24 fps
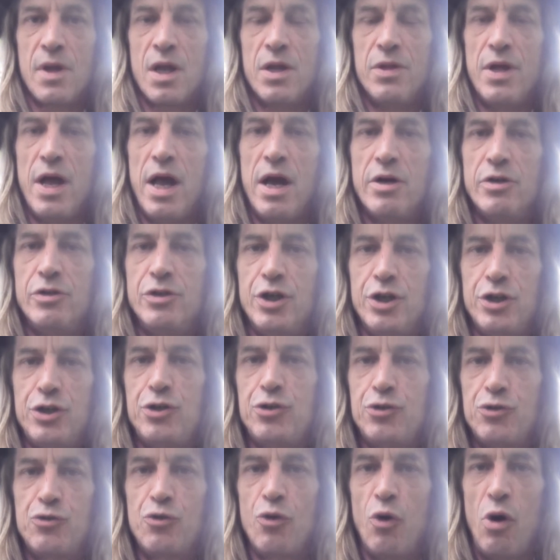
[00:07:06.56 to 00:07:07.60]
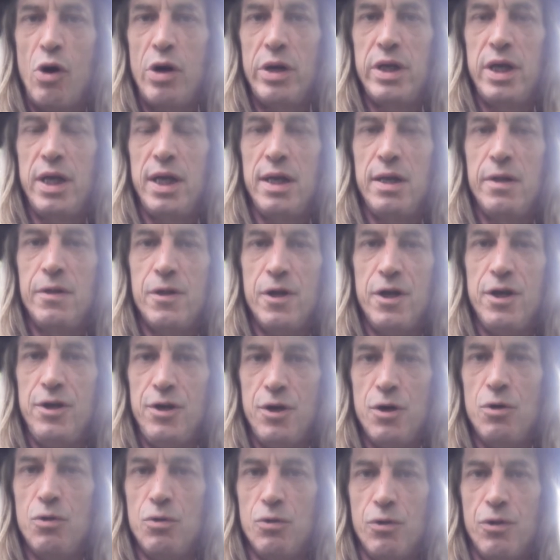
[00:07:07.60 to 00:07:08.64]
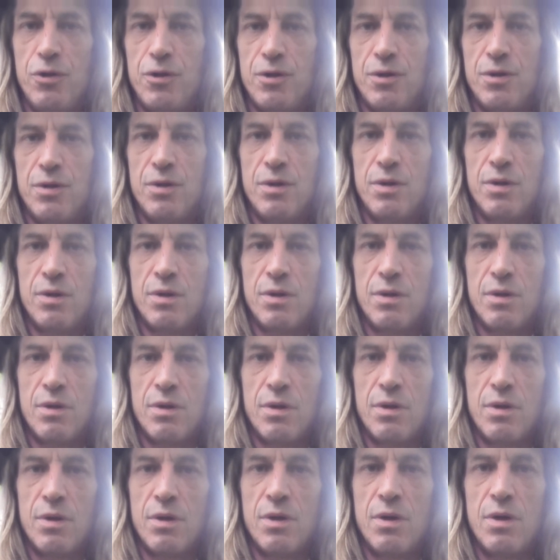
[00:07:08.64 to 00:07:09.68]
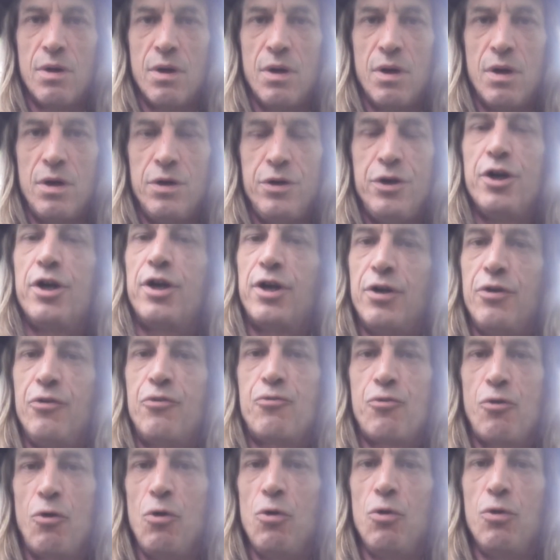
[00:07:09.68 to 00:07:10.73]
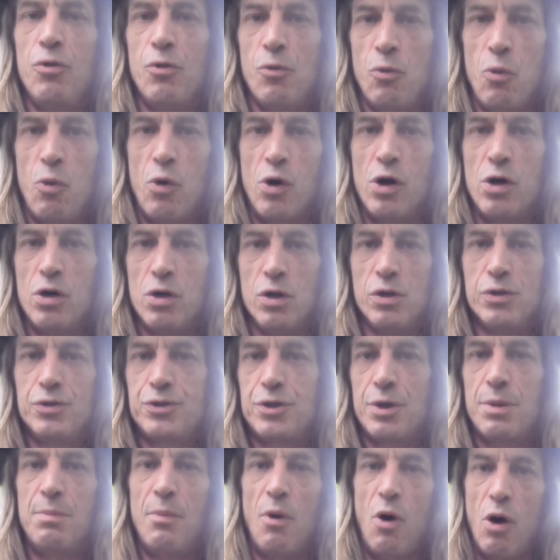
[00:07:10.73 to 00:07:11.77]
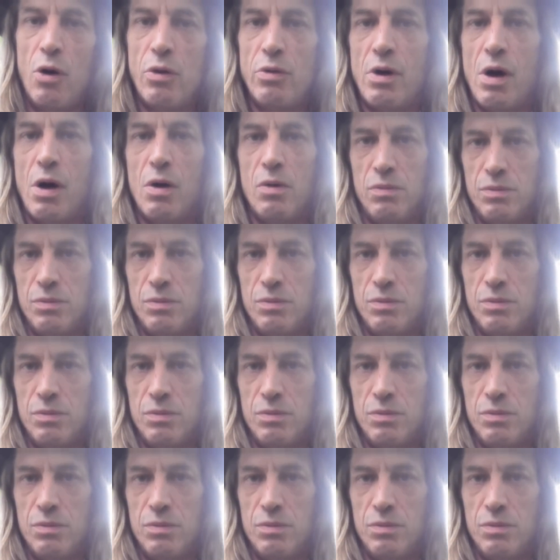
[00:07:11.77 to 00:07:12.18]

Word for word: They are destroying the youth to control the world tomorrow.